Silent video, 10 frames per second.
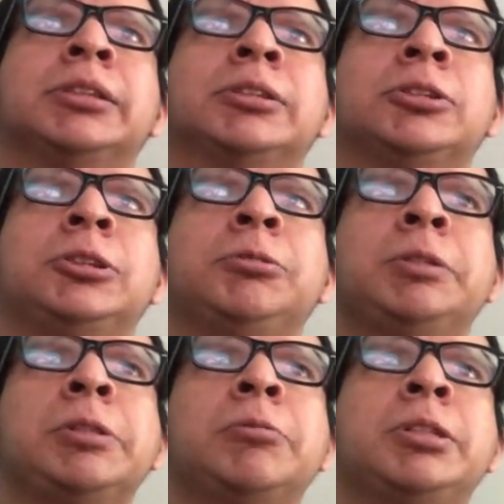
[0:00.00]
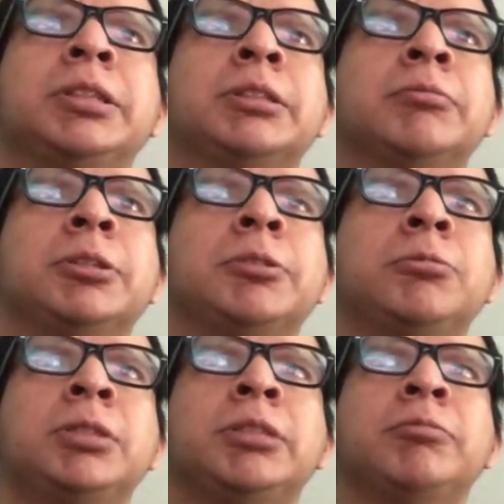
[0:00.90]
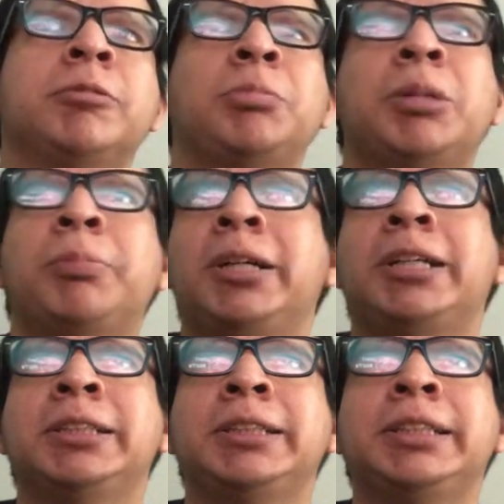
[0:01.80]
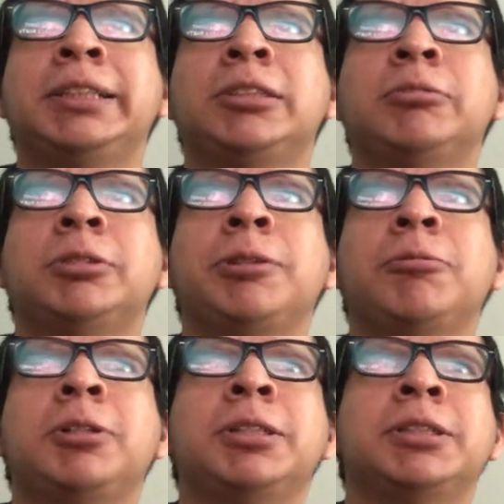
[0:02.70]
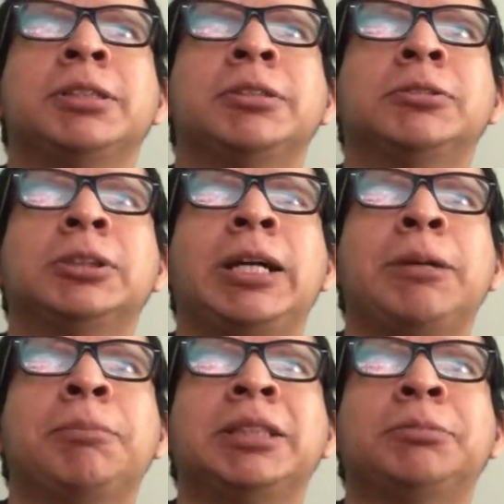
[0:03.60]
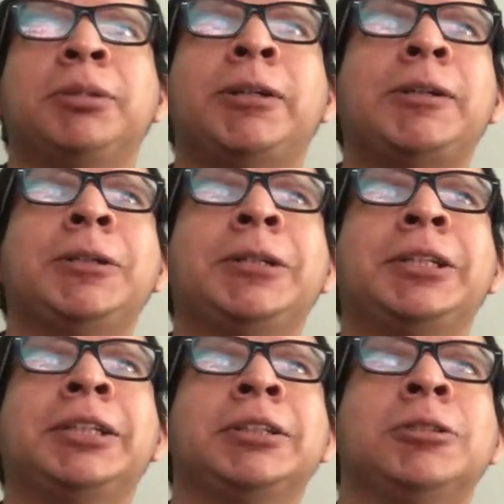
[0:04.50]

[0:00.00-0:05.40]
So do what you want with my body. Do what you want, don't stop, let's party.